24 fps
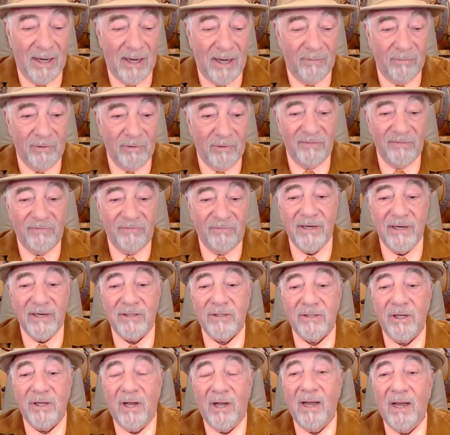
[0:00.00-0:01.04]
And we're living in a
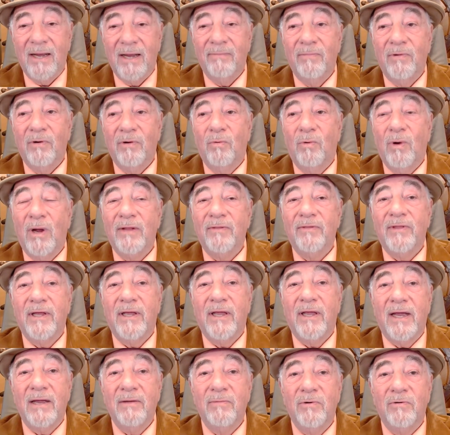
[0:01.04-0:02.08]
time when the
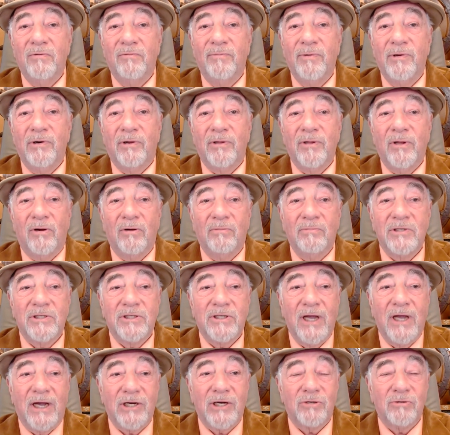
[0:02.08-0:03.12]
gay movement or the
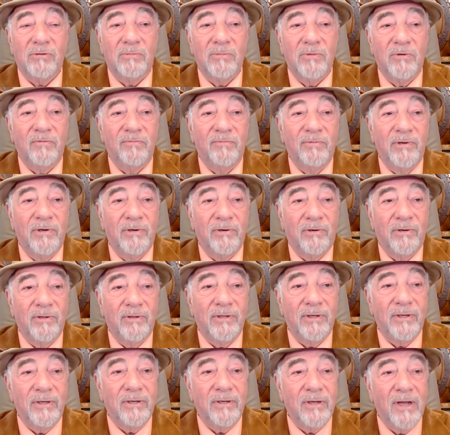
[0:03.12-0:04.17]
homosexual movement or
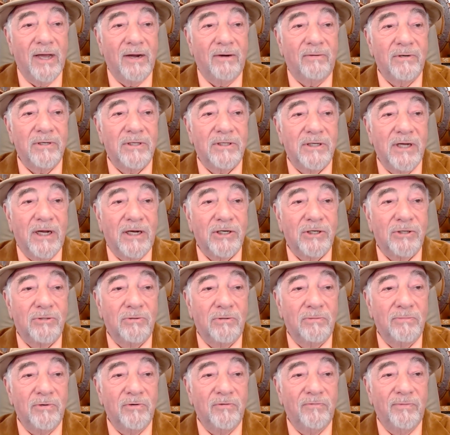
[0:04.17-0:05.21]
the
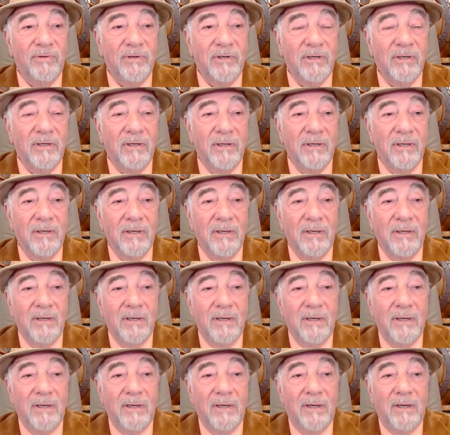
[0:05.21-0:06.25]
heterosexual movement
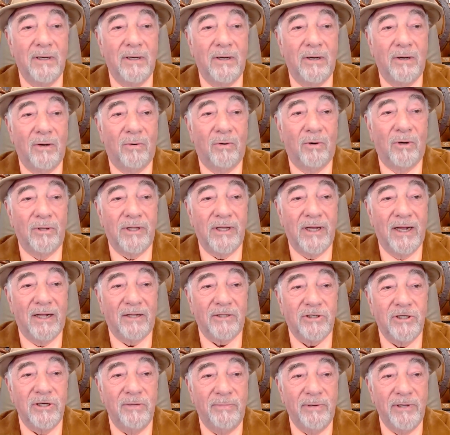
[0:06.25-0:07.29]
or the
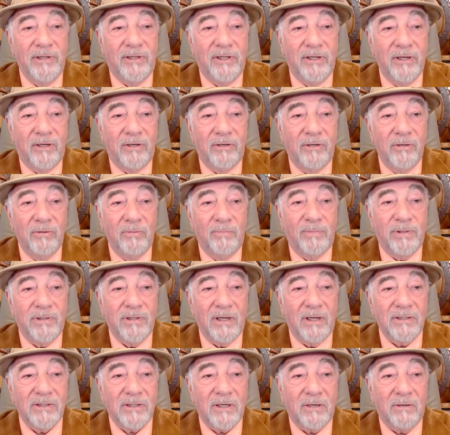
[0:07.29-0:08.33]
LGBTQ
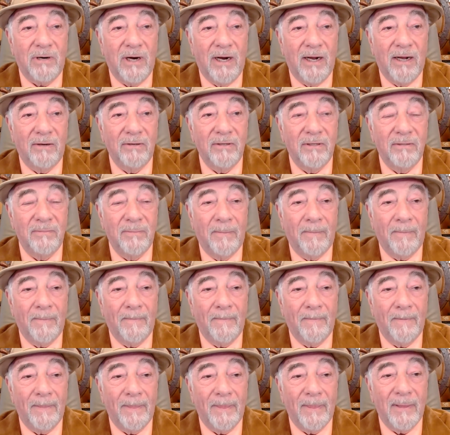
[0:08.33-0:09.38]
plus crowd
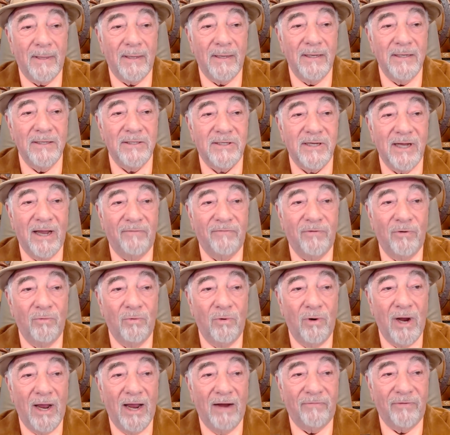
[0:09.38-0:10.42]
is ever
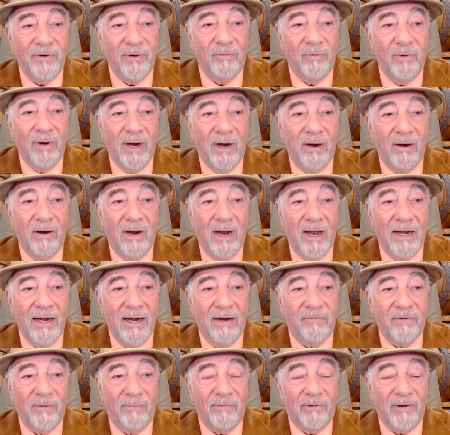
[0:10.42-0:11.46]
everywhere and
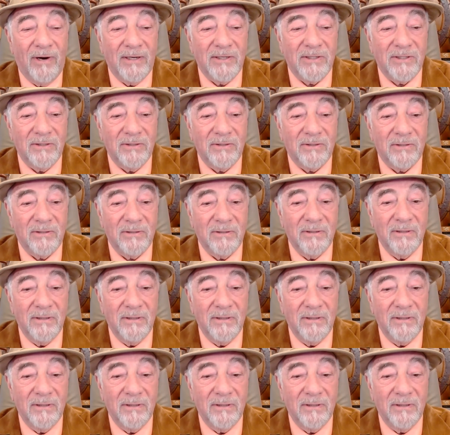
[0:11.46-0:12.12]
ever present.